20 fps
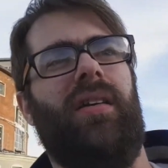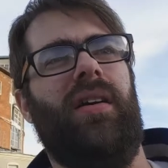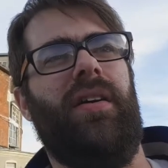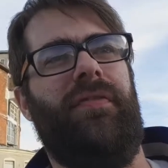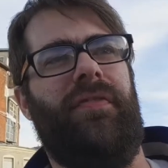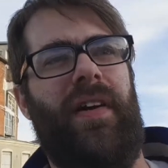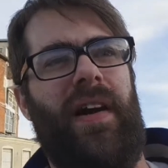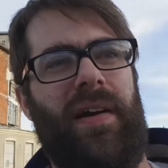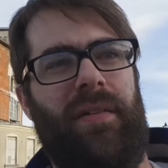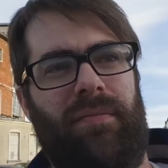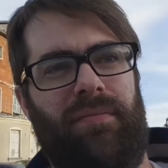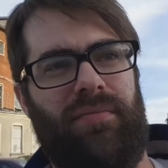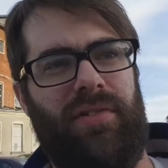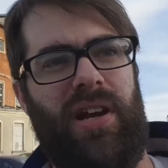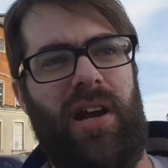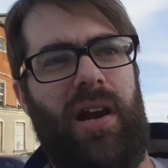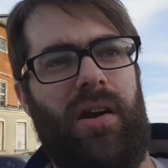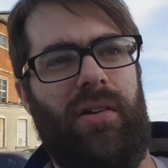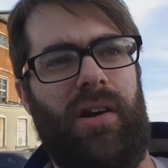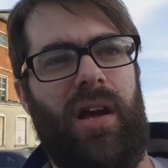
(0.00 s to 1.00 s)
if that
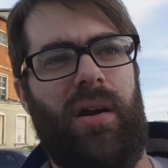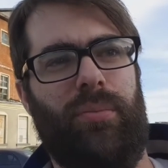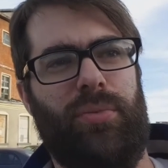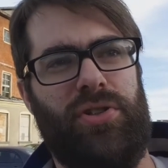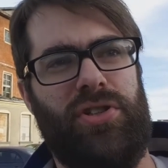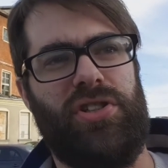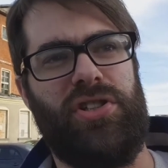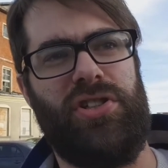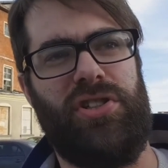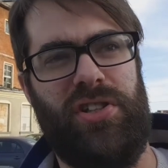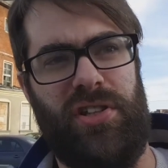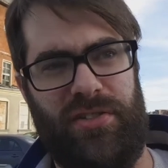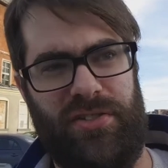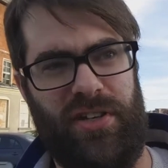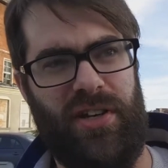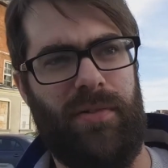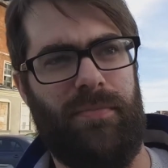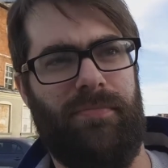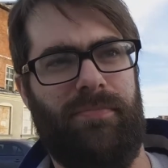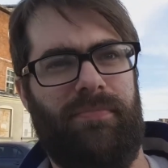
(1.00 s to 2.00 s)
car alarm would shut
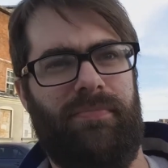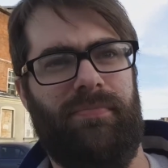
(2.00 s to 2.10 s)
up.